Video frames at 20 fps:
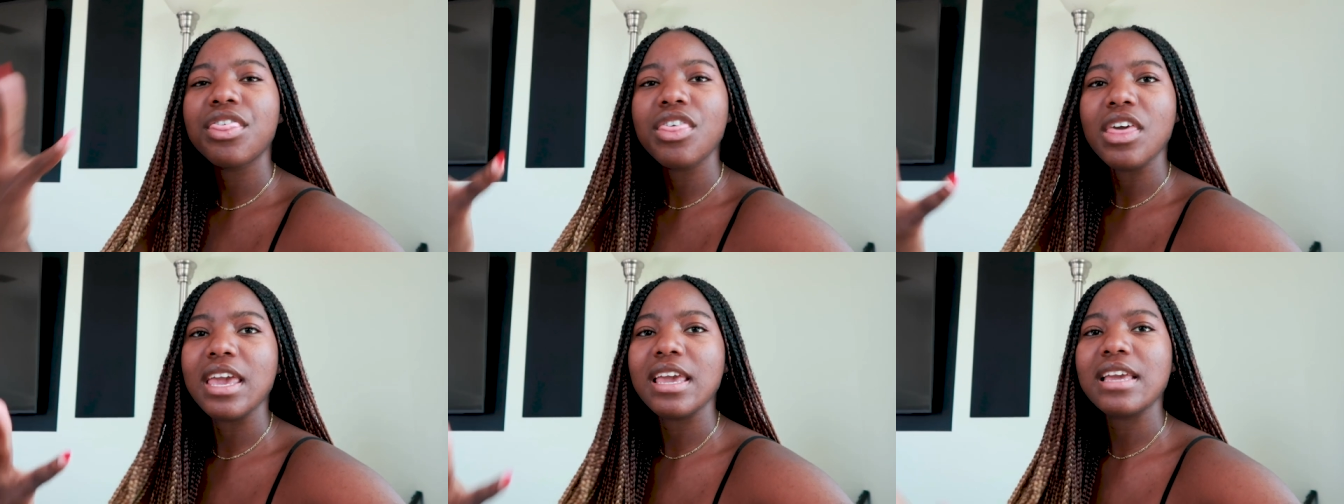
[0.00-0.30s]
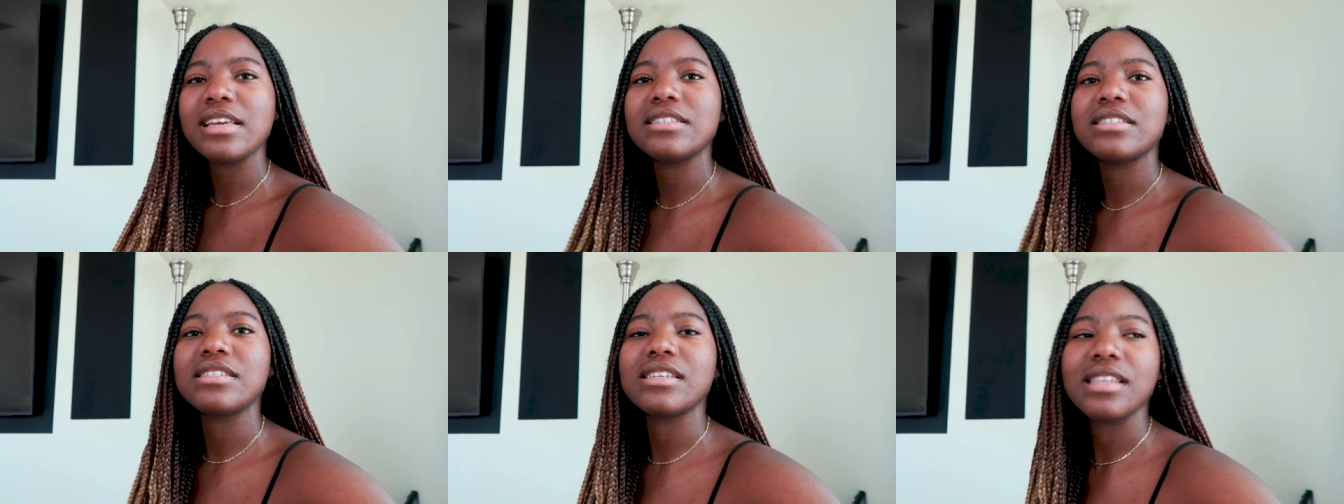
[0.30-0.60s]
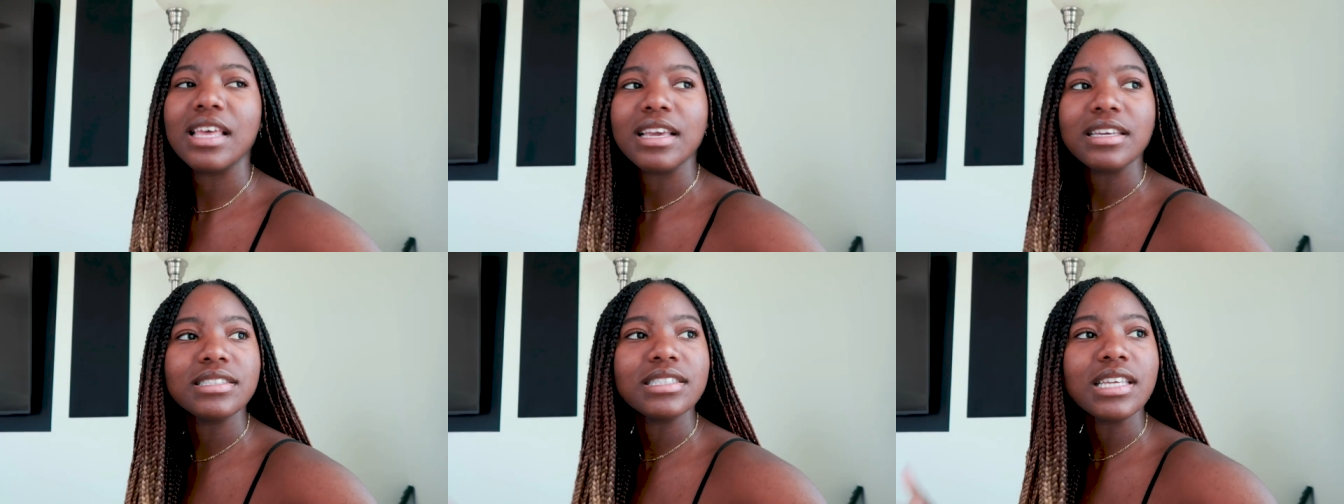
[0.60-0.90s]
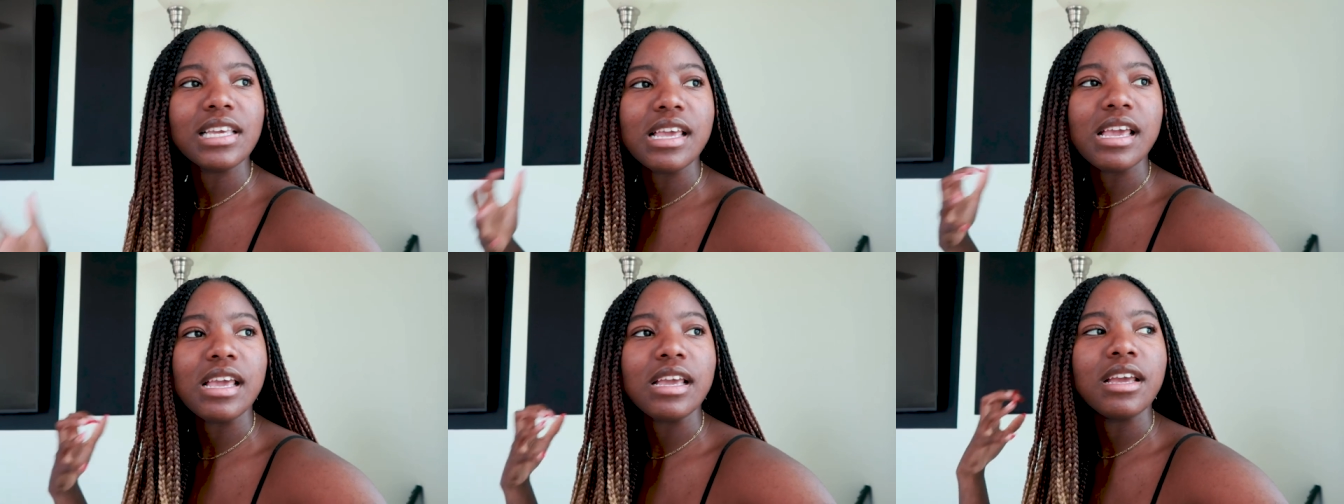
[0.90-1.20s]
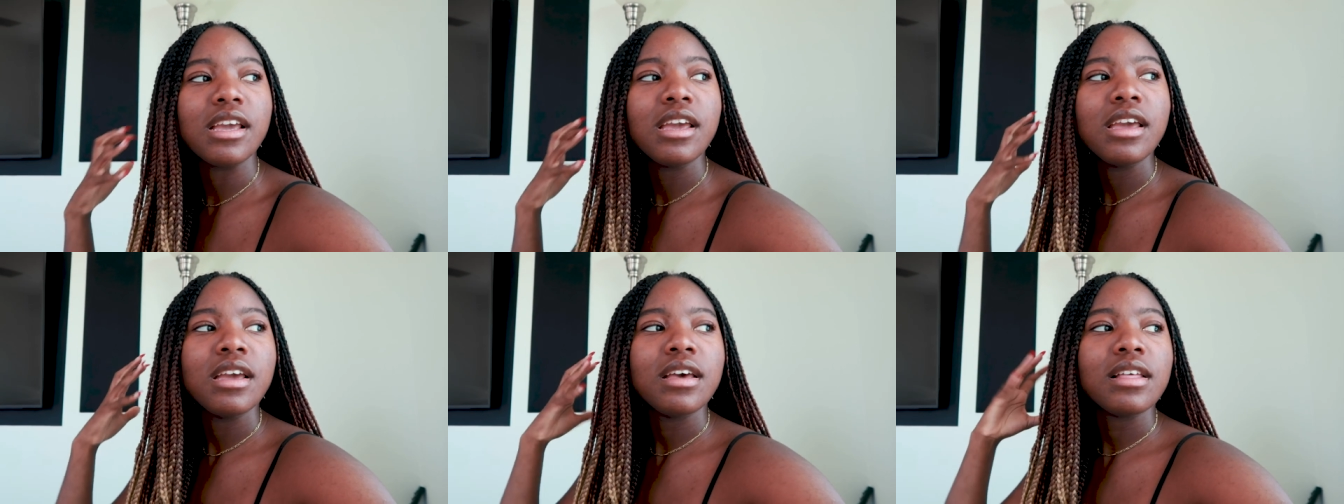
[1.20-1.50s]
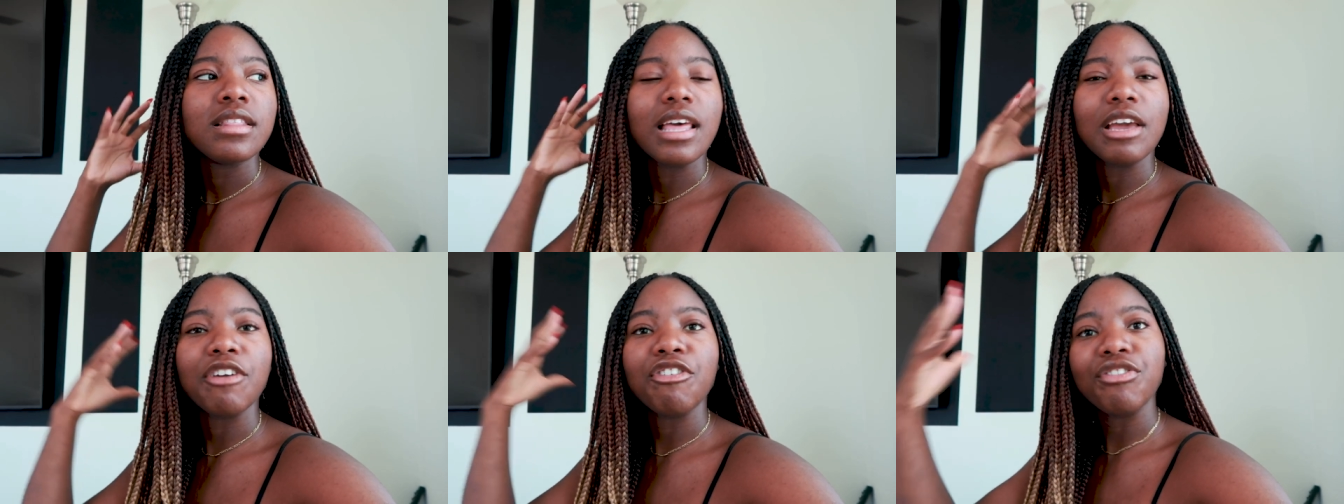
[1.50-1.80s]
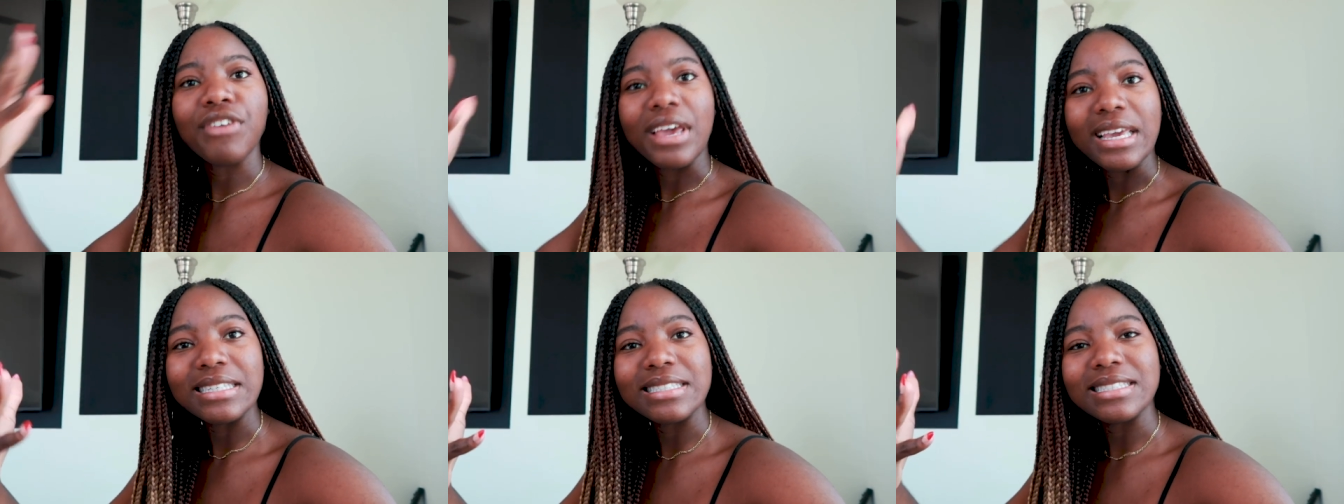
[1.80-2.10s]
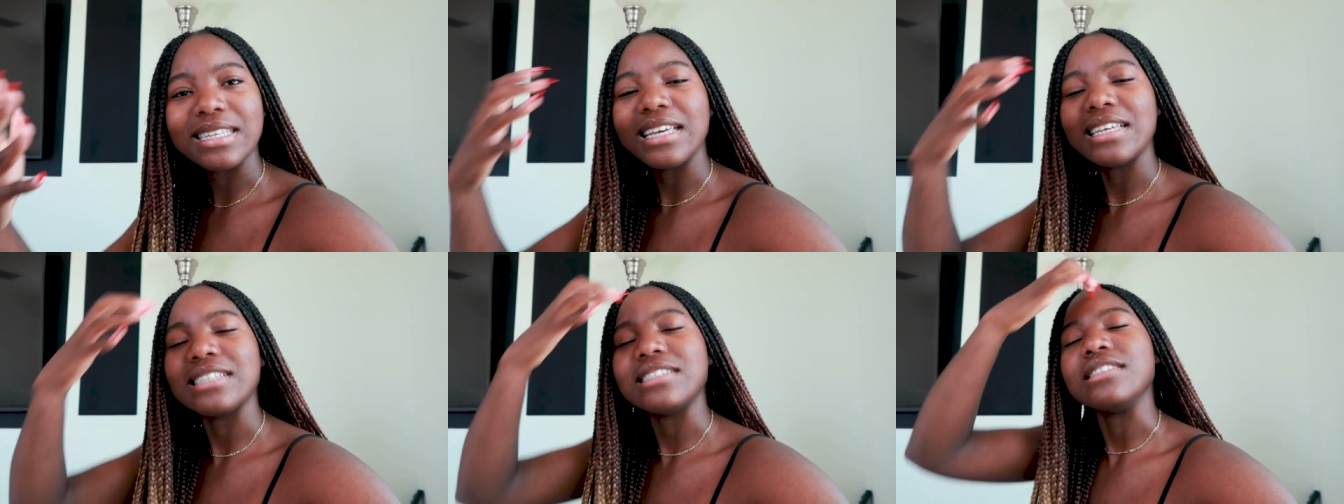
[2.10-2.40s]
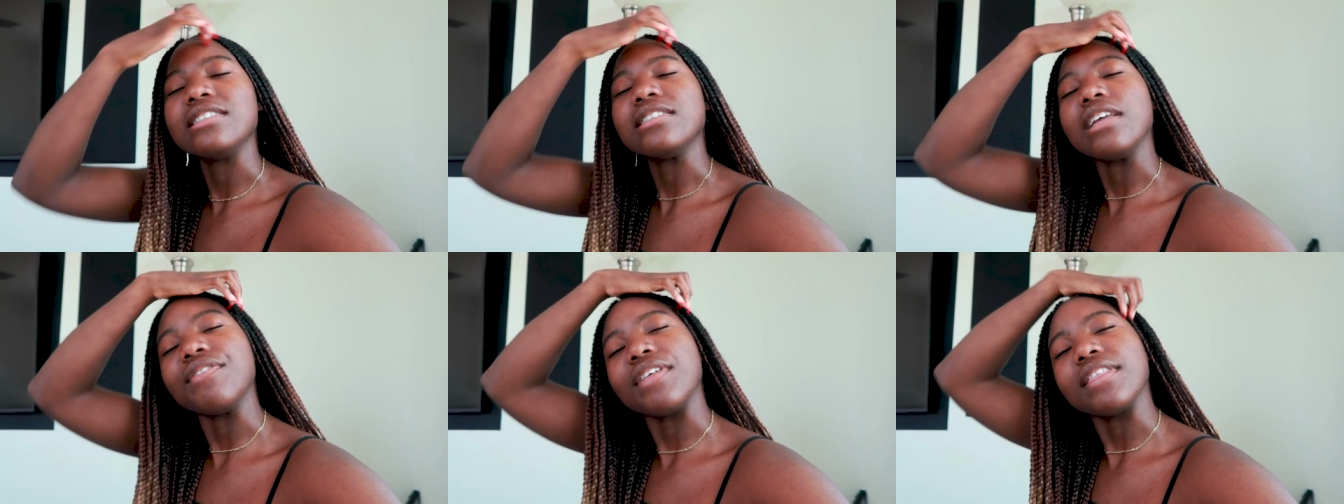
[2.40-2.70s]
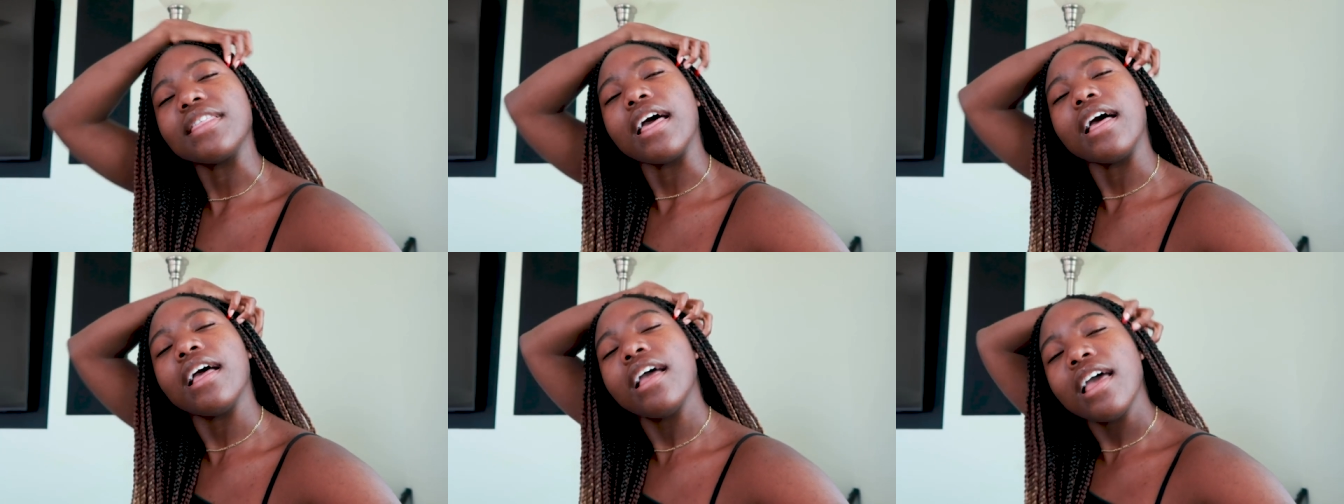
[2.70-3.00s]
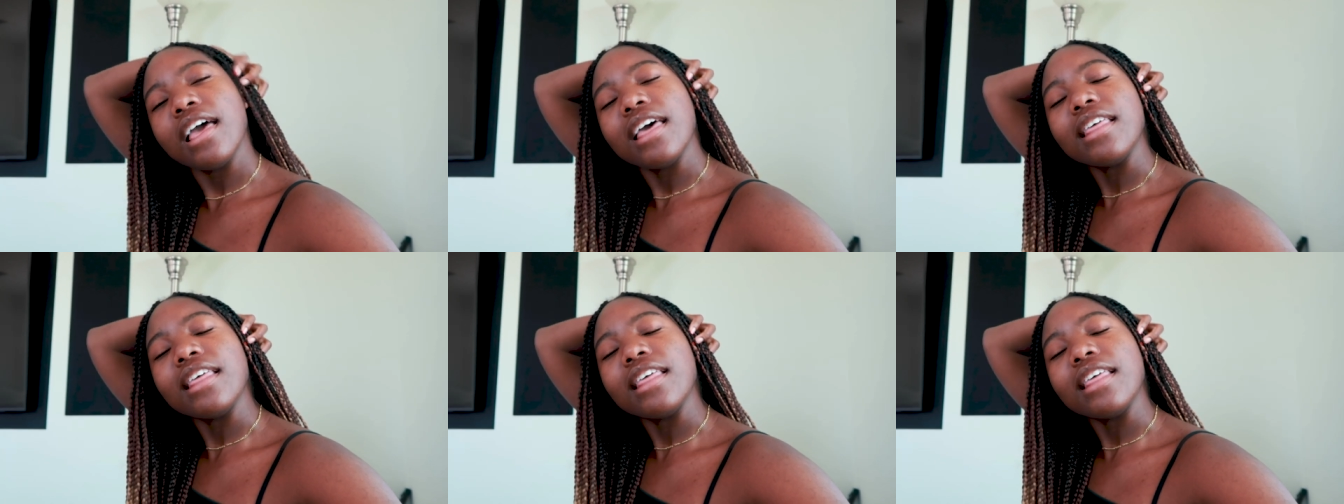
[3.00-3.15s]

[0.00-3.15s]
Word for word: things and like seeing like faces and stuff like that.